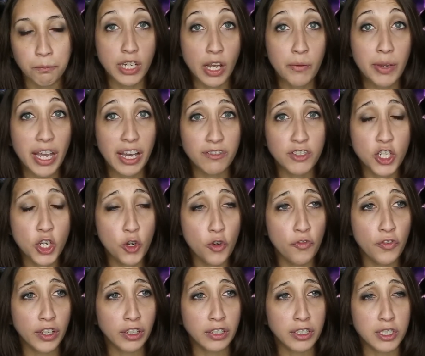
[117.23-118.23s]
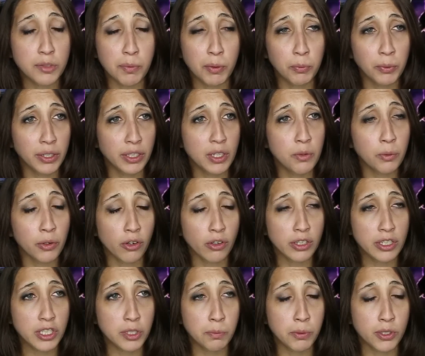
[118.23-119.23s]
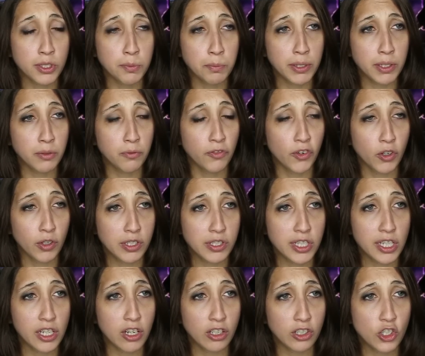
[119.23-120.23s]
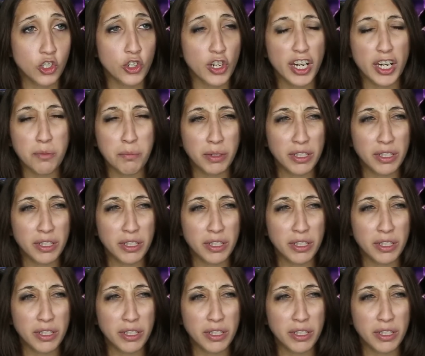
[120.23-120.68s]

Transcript: Now we have 2 villains, but really we're only supposed to be focusing on Shredder,